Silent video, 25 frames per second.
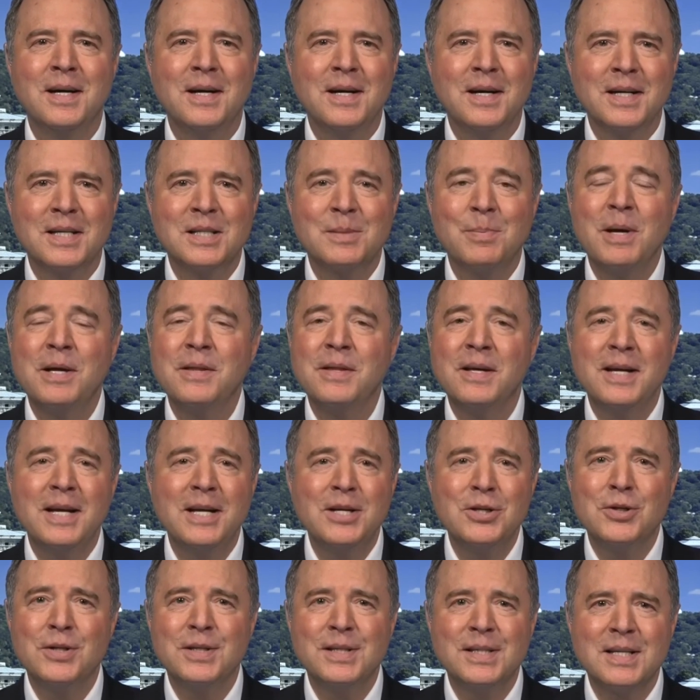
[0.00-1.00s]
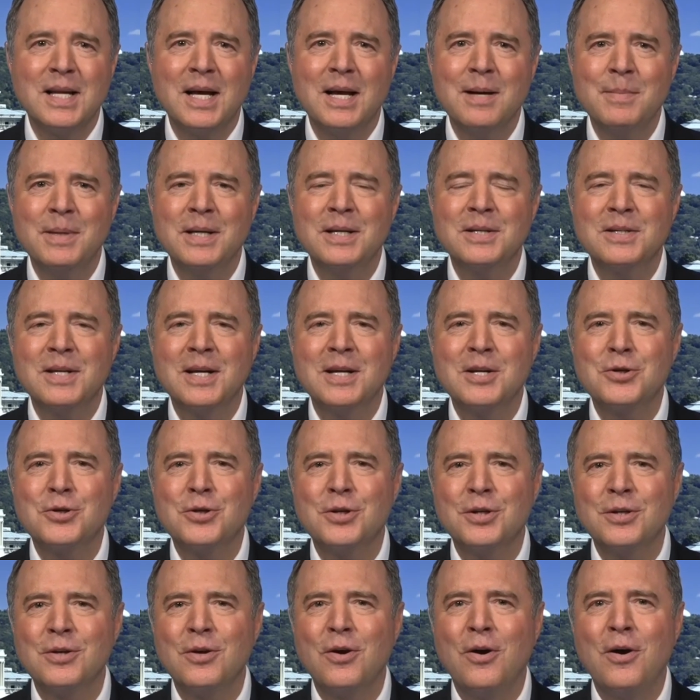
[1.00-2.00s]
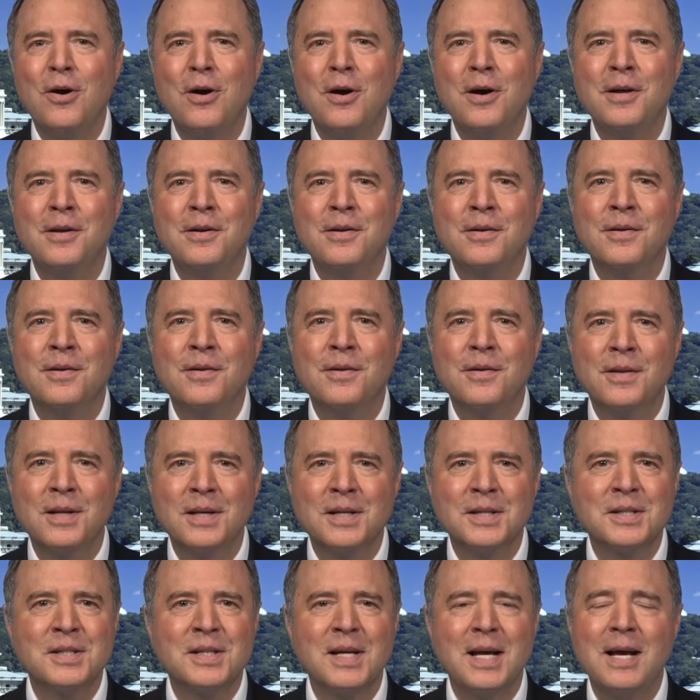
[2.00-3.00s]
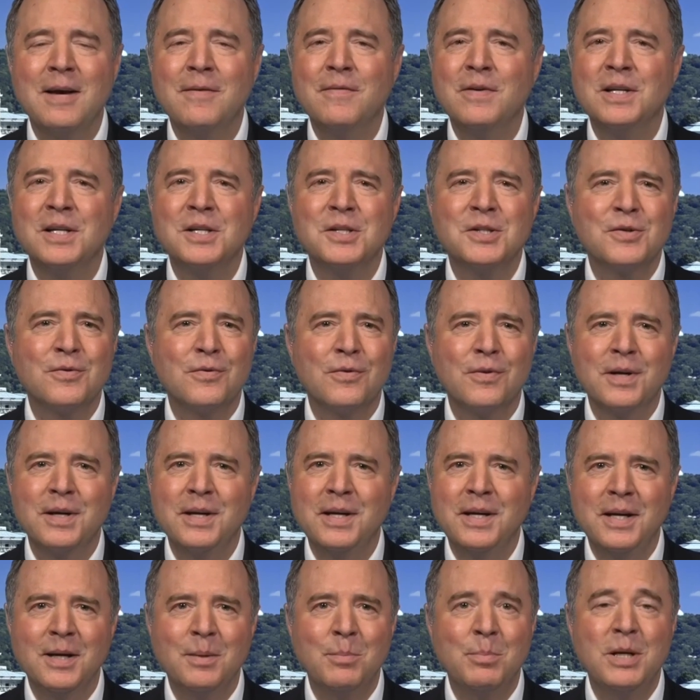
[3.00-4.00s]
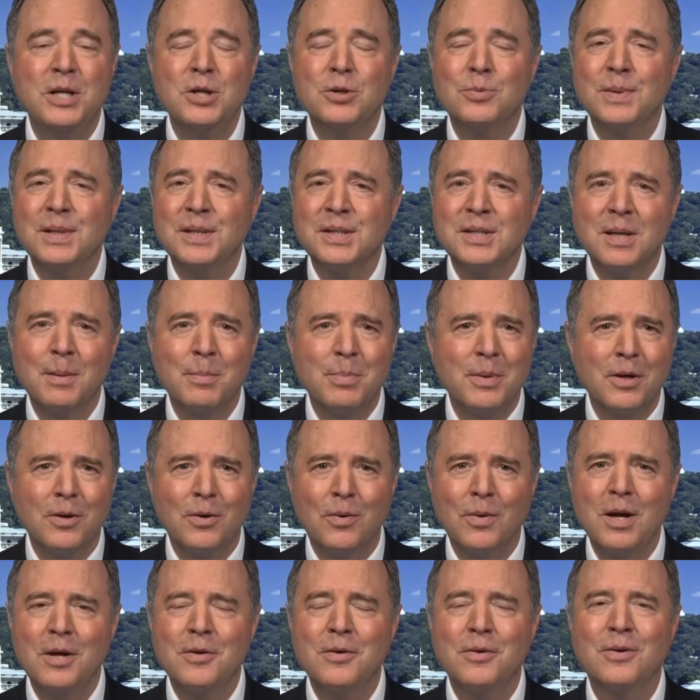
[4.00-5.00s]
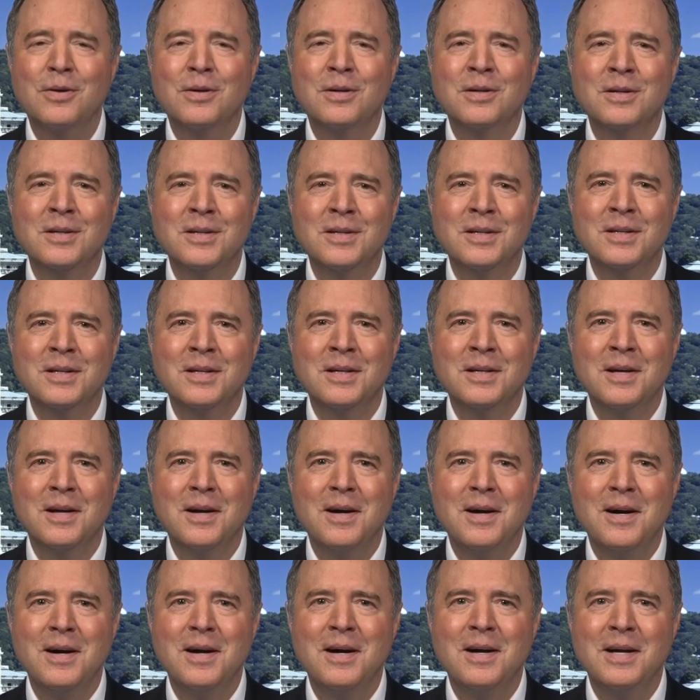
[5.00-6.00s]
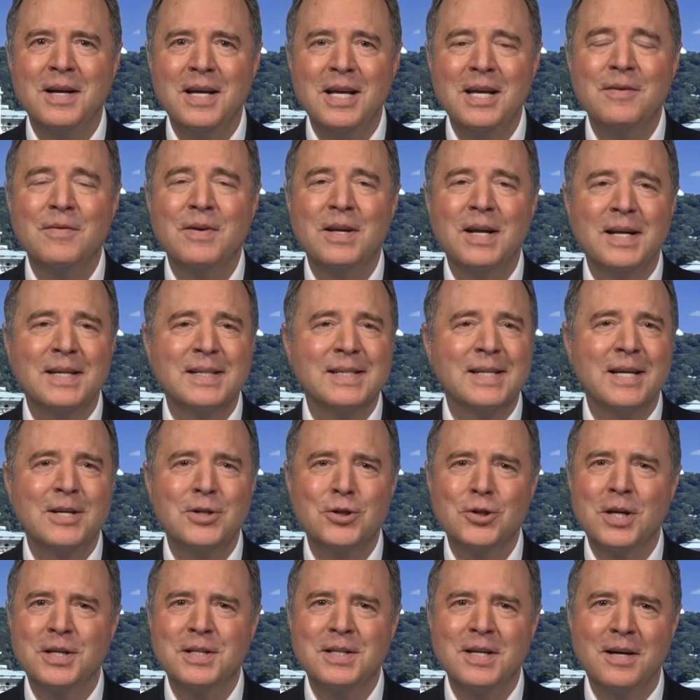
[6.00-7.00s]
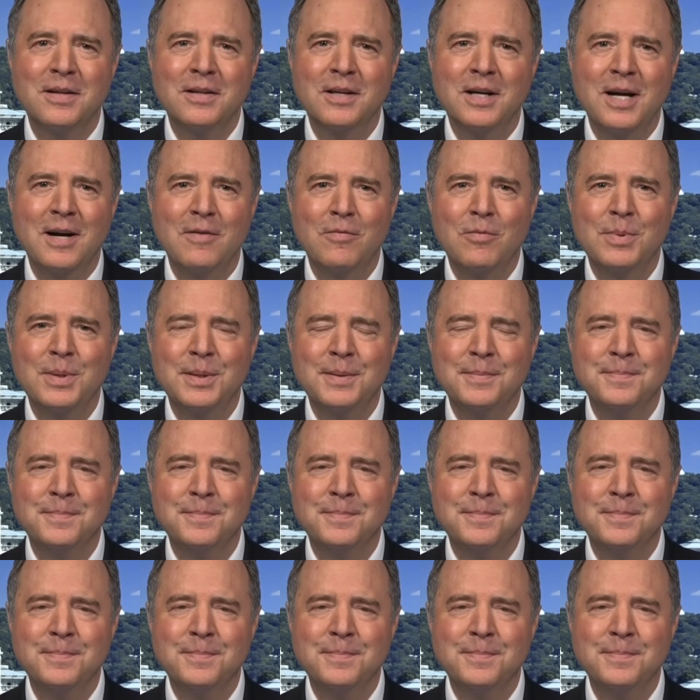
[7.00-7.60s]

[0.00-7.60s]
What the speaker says: expend the nation's time and attention on this evidence-free impeachment something or other, even as they shut down the government.